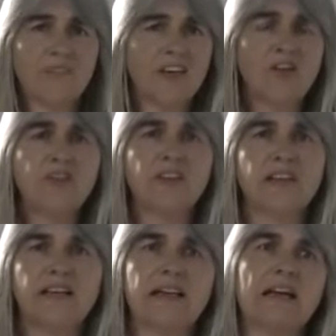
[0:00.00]
using the
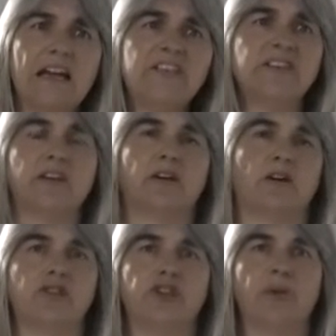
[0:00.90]
link isn't going to
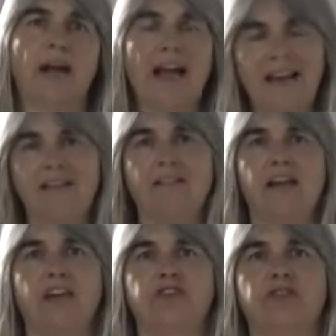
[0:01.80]
cost you anything
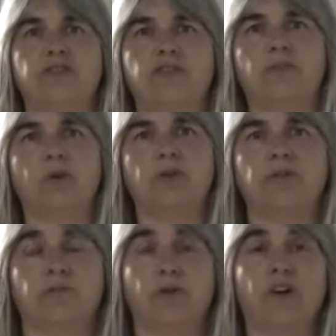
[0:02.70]
extra than the
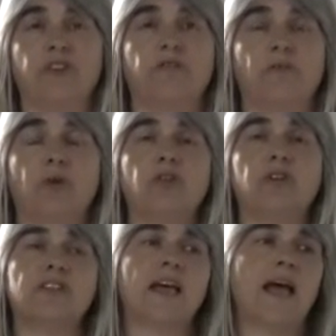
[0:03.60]
price of the
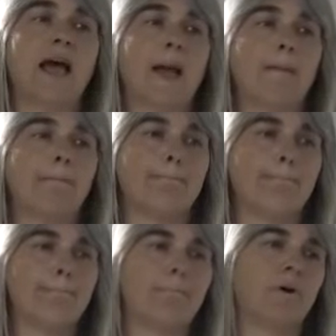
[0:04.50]
product,
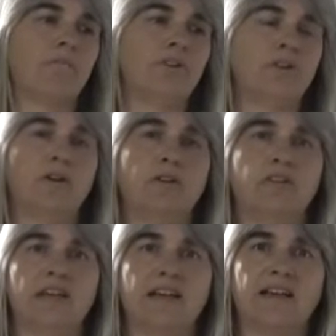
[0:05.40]
but if you do use
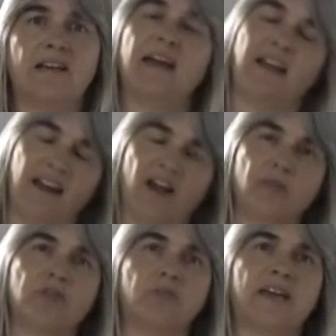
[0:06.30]
the link, it
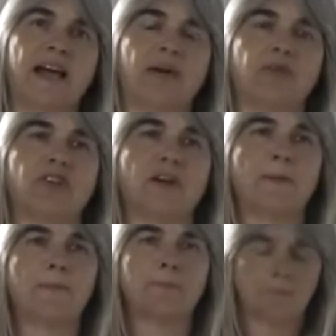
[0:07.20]
helps me out.
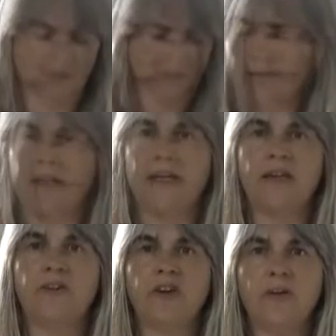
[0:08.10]

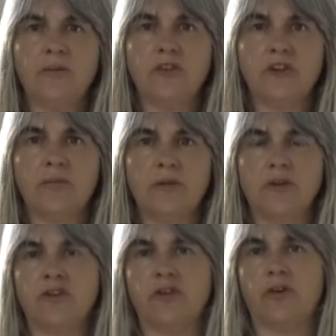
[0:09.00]
The
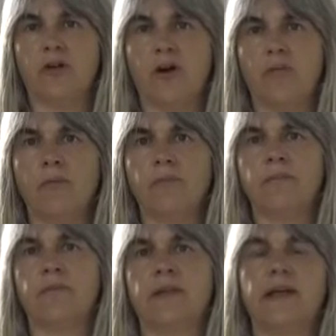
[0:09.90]
sewingmachineplus.com
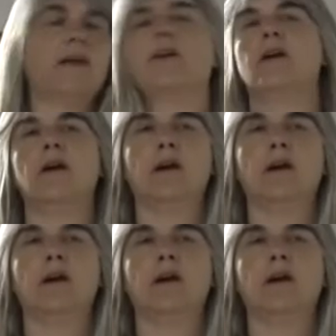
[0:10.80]
link